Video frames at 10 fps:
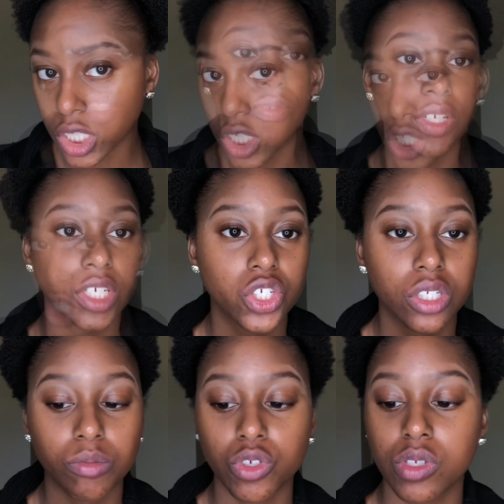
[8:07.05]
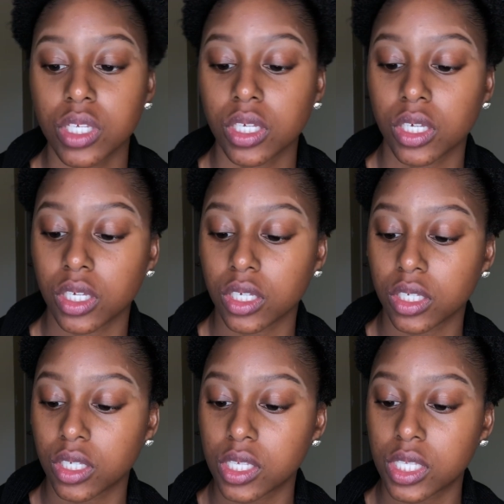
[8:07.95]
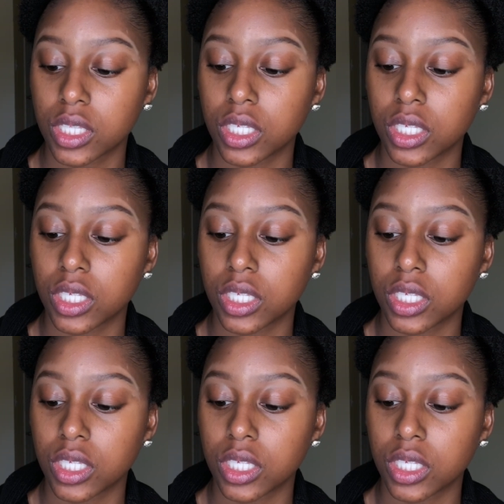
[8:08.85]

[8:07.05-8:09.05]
The foundation I'm using is